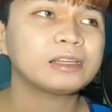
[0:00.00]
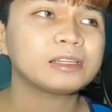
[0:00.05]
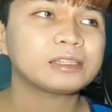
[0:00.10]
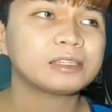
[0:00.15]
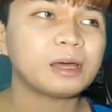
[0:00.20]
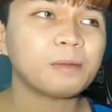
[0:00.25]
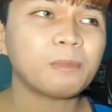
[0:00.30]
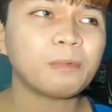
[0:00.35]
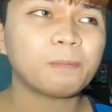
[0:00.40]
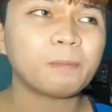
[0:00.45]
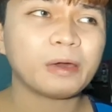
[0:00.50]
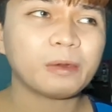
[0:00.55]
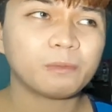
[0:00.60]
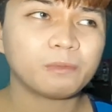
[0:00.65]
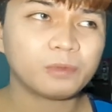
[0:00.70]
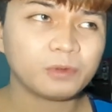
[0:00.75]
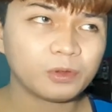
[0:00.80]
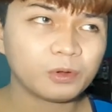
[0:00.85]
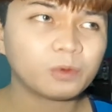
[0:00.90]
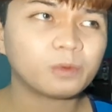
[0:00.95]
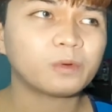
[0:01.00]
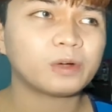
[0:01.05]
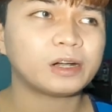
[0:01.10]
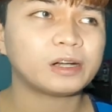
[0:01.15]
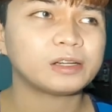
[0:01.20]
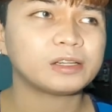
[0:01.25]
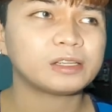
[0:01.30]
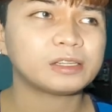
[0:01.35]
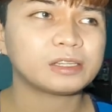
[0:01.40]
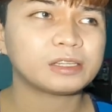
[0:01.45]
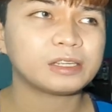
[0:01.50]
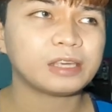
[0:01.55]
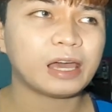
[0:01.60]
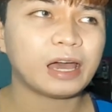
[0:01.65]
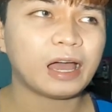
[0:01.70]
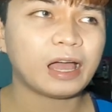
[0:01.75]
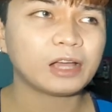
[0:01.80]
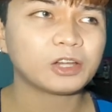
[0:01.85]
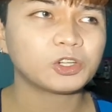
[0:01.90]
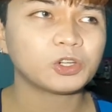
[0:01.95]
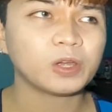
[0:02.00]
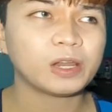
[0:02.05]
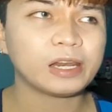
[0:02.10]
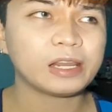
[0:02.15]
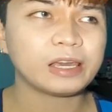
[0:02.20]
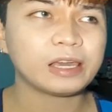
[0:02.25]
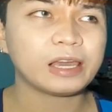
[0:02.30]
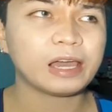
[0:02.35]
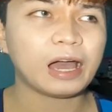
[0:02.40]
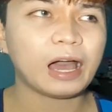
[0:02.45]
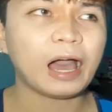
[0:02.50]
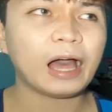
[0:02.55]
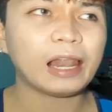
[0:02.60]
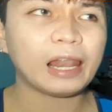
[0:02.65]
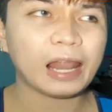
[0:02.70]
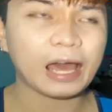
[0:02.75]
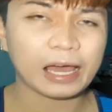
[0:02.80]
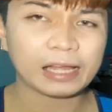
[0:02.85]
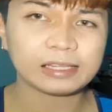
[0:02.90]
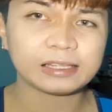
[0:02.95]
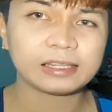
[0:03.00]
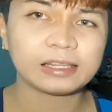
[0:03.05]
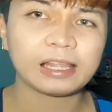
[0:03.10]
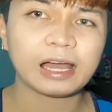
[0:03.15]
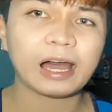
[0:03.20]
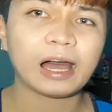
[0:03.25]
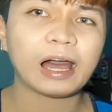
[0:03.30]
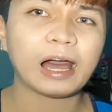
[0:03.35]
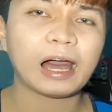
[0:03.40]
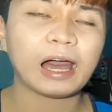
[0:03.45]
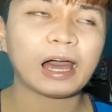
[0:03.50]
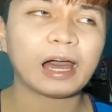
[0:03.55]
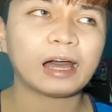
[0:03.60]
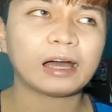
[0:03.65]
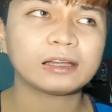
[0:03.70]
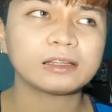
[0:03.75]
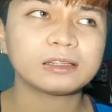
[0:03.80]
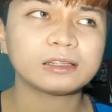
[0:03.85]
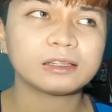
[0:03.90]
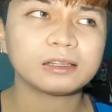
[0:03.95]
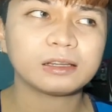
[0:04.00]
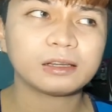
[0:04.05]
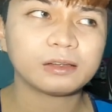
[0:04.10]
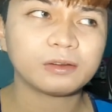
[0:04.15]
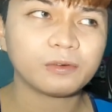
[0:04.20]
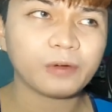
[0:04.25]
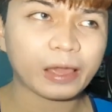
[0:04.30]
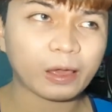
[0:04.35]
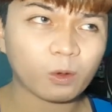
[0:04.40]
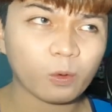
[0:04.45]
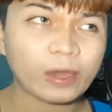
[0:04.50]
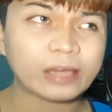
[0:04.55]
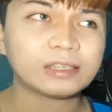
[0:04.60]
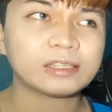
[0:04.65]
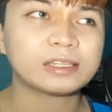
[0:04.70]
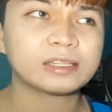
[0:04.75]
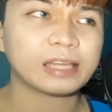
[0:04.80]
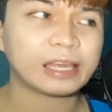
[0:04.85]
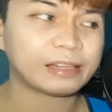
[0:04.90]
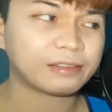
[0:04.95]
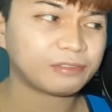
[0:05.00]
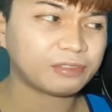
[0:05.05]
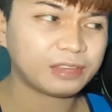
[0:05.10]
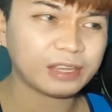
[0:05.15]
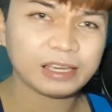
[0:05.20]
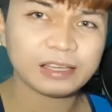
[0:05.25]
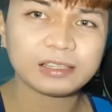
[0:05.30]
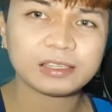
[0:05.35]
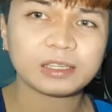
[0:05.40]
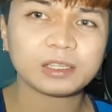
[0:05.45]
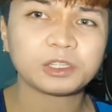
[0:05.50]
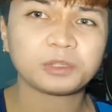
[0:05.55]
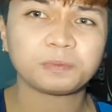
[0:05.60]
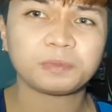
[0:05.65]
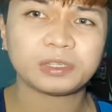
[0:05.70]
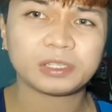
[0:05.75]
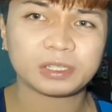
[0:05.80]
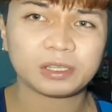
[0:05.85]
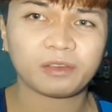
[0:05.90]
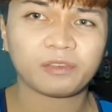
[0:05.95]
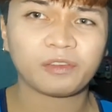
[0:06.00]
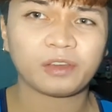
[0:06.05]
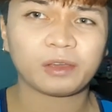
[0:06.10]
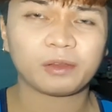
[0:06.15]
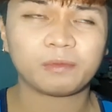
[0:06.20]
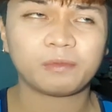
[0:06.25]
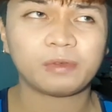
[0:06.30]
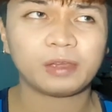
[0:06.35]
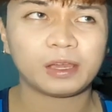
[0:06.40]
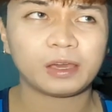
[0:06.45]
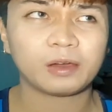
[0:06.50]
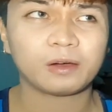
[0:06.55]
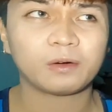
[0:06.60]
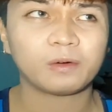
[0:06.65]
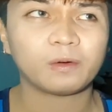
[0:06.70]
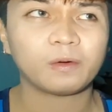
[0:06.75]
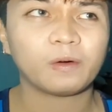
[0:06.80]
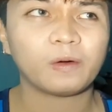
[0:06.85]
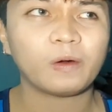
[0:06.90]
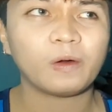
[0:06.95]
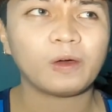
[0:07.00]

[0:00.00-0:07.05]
Some of my viewers actually a lot requested this specific video,